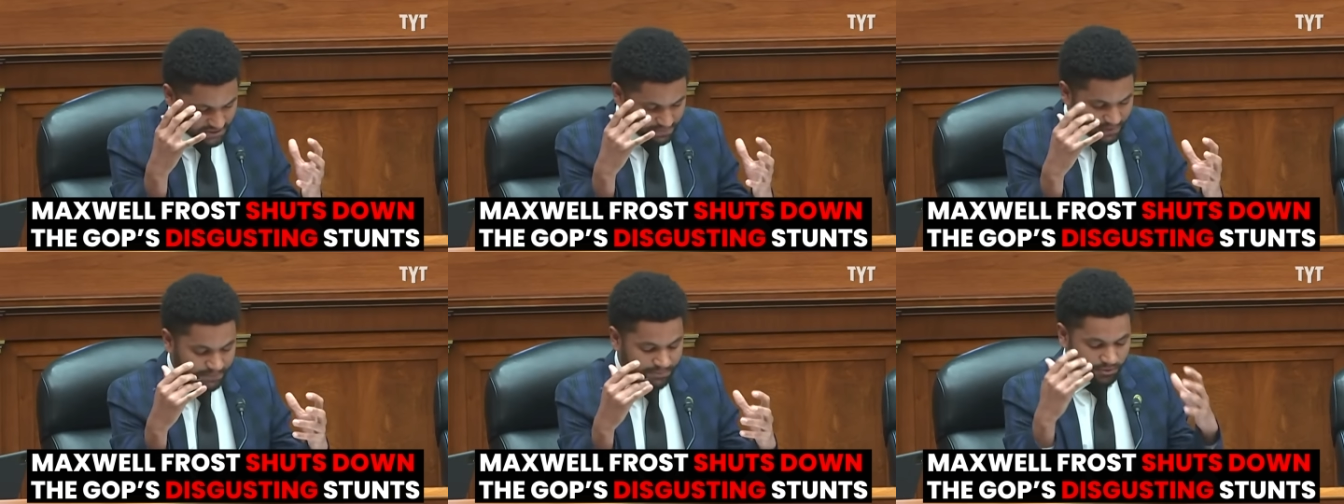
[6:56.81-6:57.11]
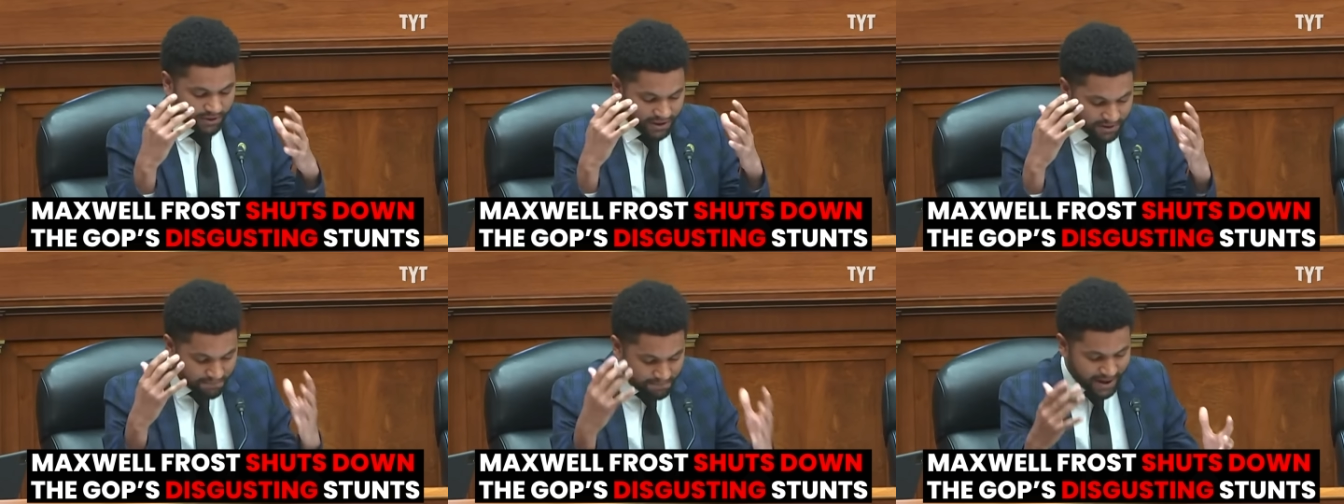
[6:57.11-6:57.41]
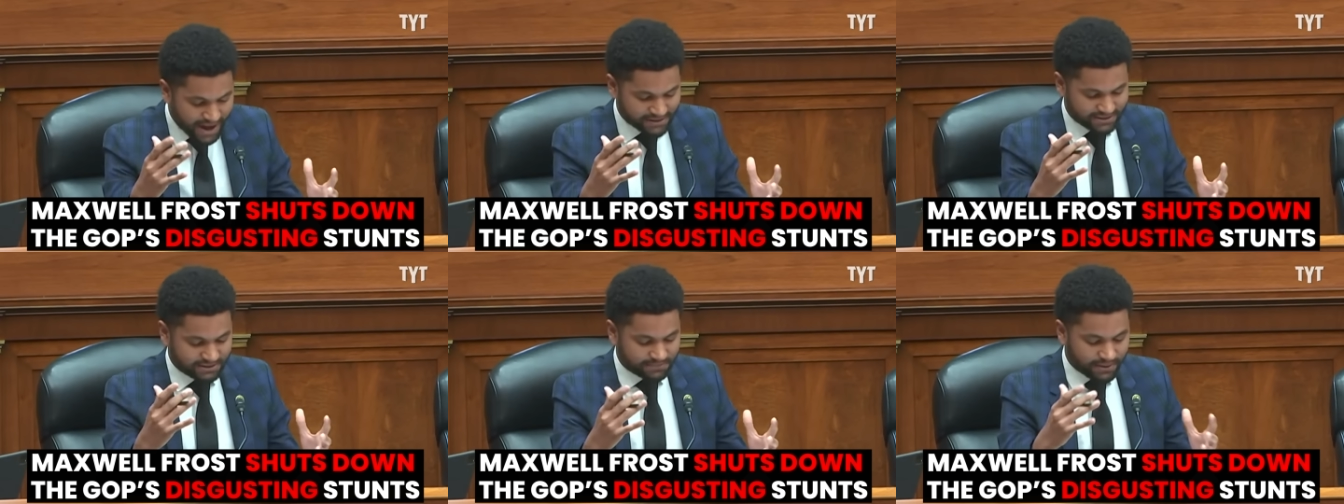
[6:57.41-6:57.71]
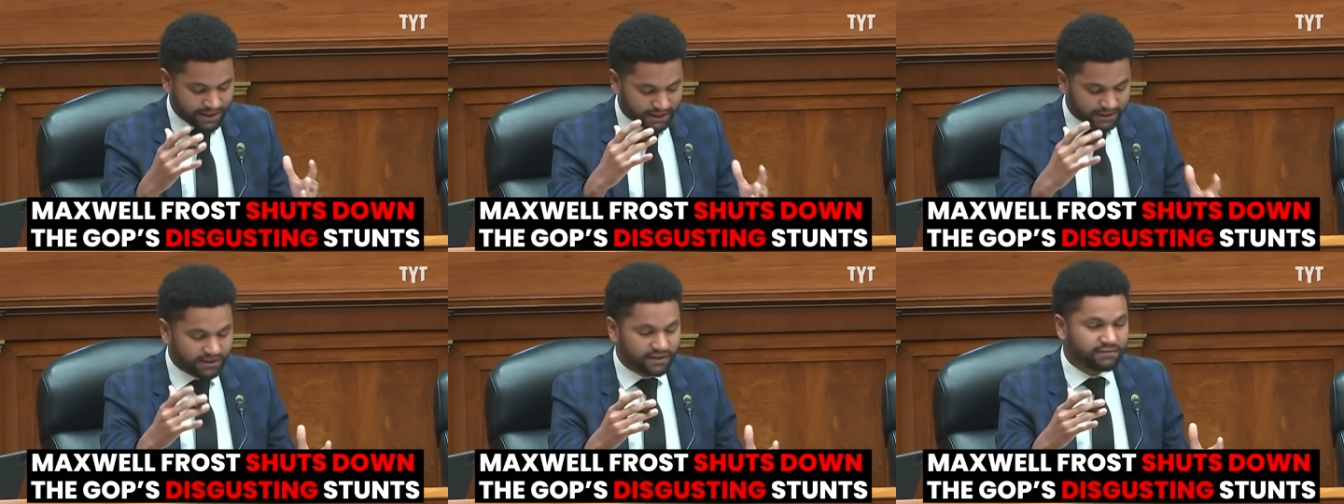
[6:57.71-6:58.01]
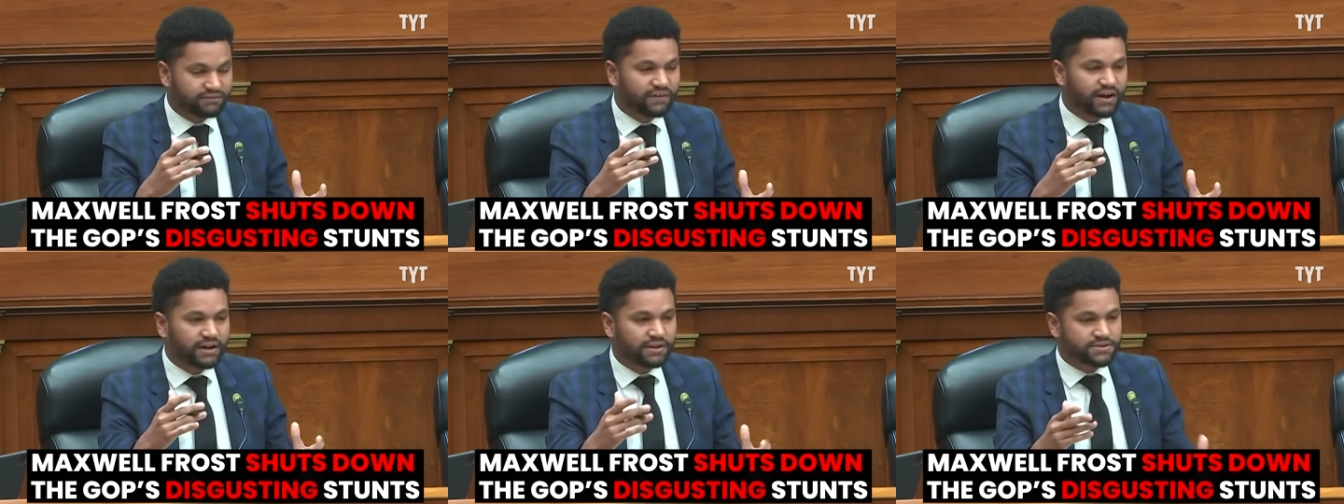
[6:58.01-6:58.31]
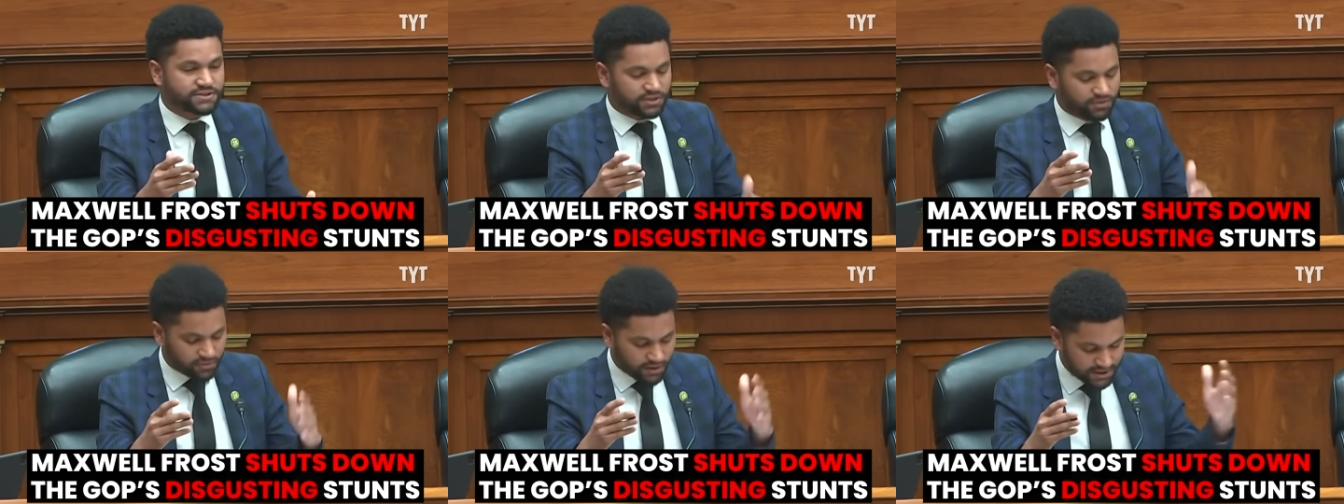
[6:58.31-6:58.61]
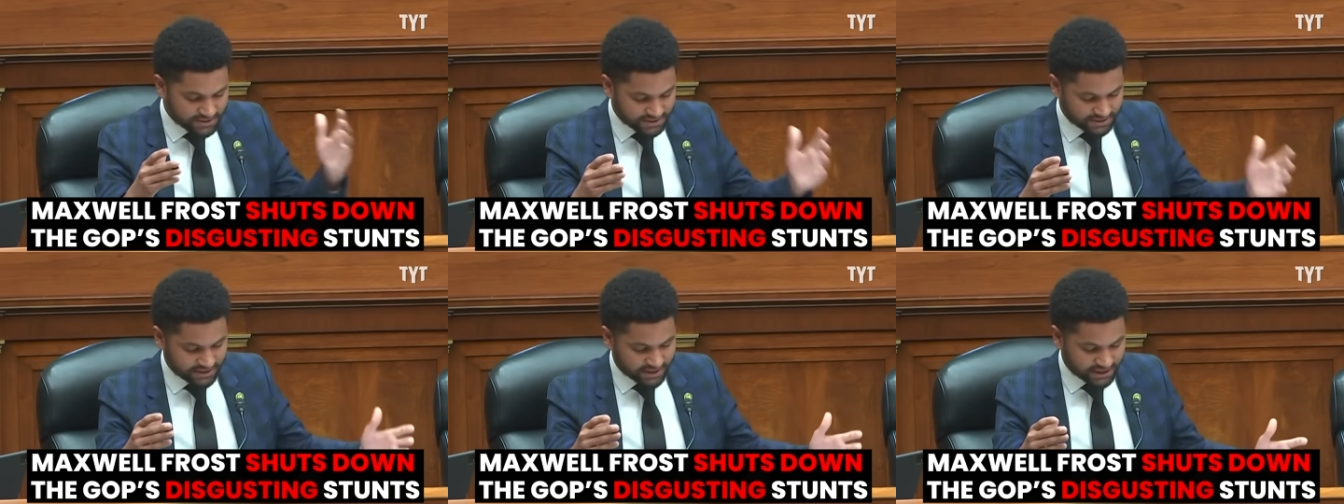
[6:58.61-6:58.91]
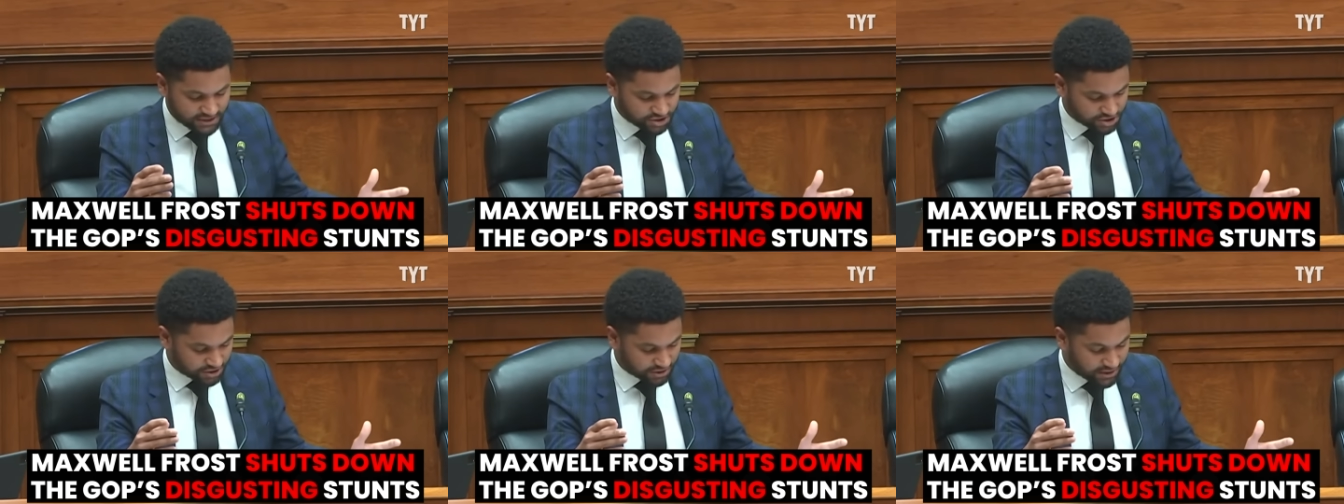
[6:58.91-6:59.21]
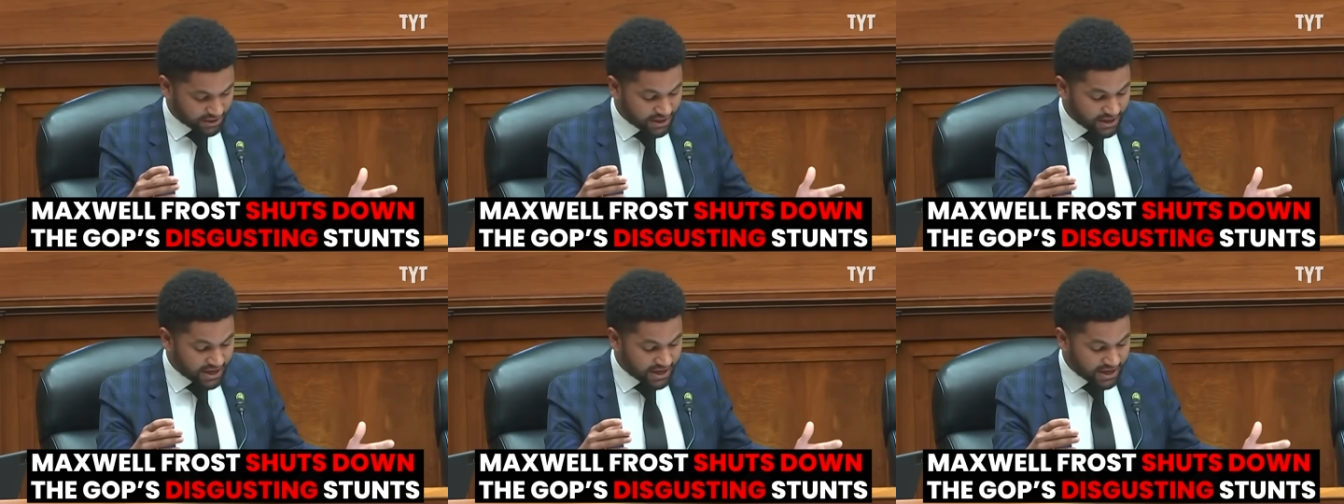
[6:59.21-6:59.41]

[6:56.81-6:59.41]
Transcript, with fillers: people impacted by gun violence across the nation,